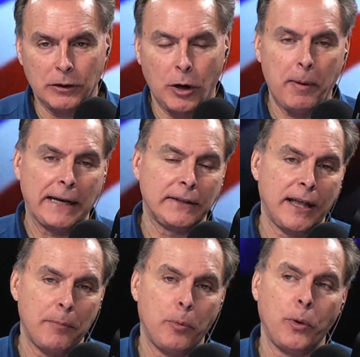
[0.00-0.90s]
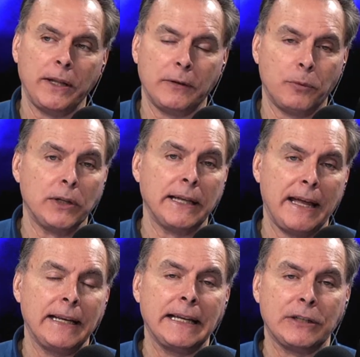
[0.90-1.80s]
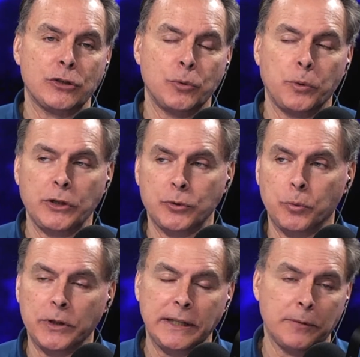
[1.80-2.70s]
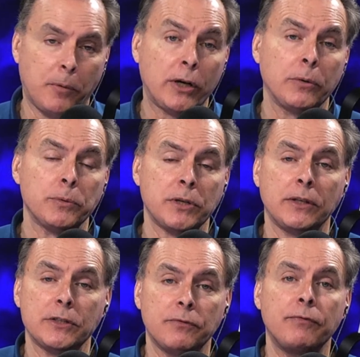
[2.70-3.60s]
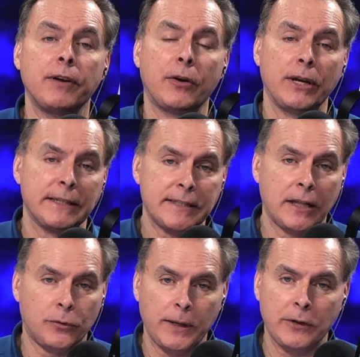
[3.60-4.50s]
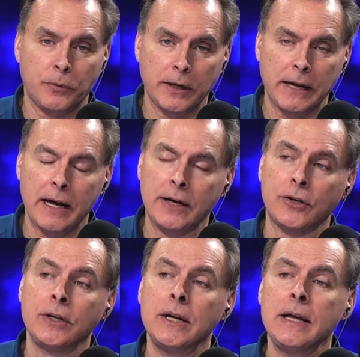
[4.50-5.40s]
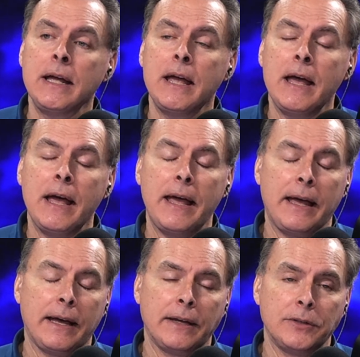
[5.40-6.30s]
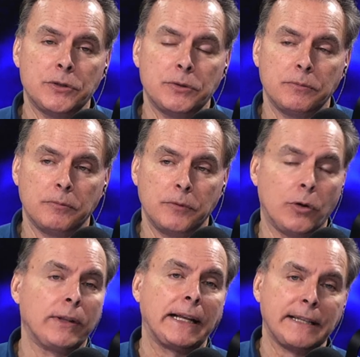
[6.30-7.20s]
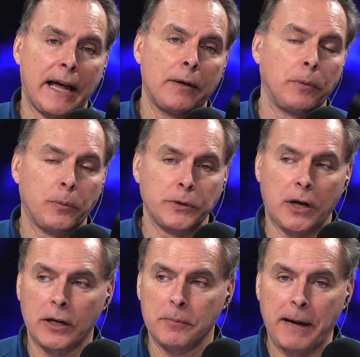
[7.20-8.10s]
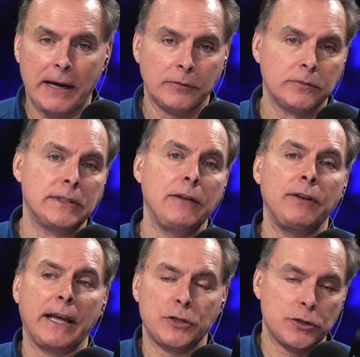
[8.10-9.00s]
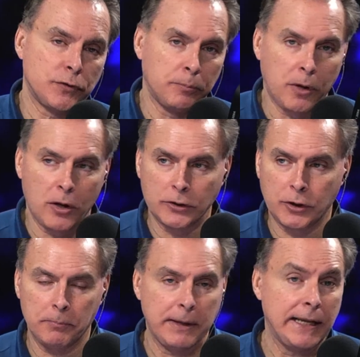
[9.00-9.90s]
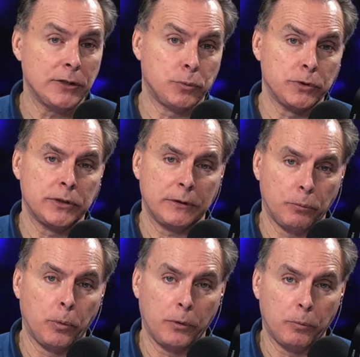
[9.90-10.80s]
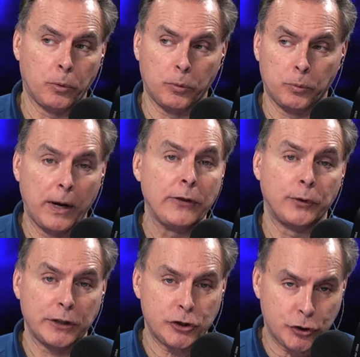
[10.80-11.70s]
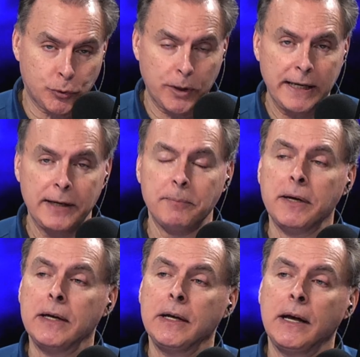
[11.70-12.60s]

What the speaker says: go back to that point, then really heading into 2020, the market was on this very accelerated run higher. And, you know, at that time we were talking about deviations from long-term means were rather extreme.